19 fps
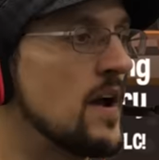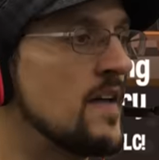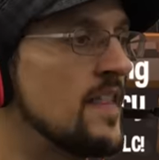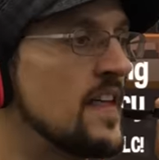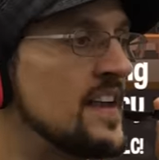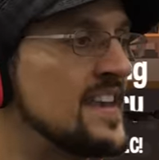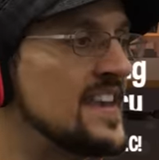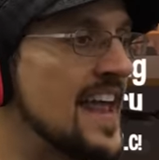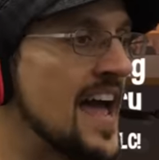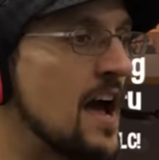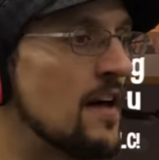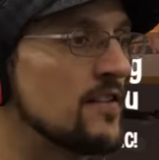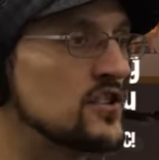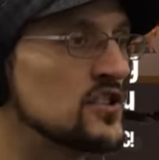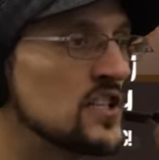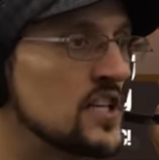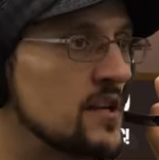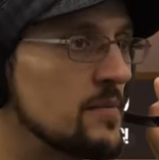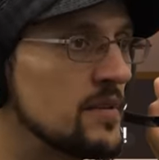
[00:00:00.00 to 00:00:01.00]
And then now
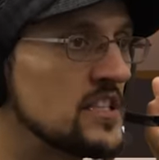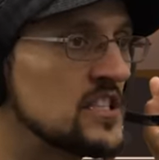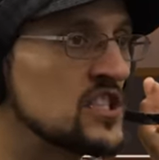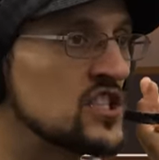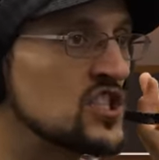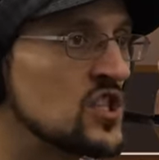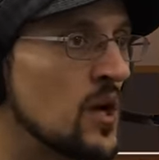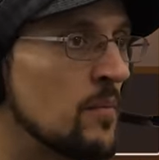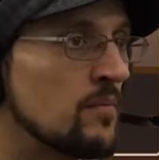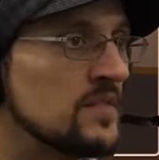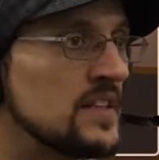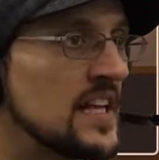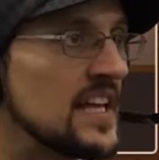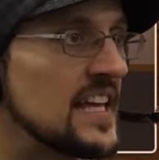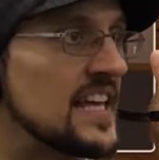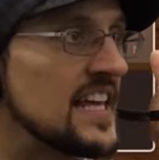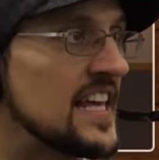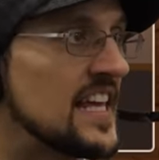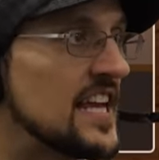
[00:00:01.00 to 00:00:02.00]
there's gonna be
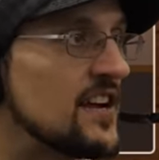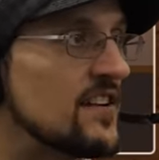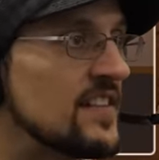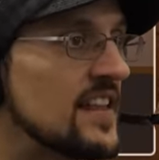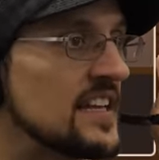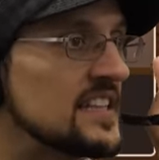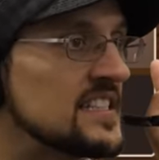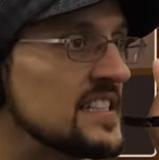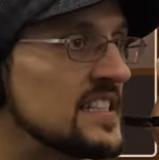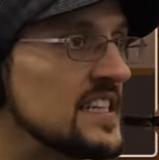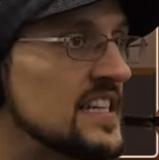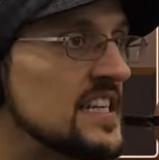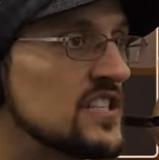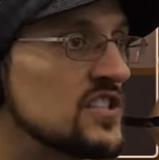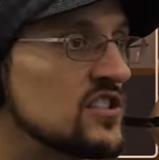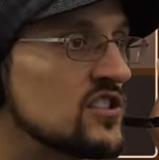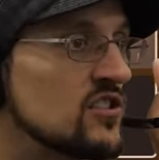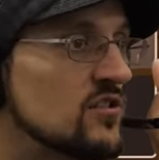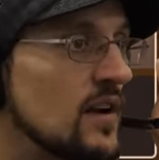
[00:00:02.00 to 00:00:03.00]
something here that's an
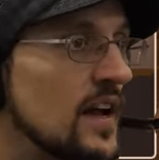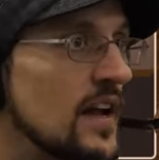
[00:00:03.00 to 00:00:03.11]
Easter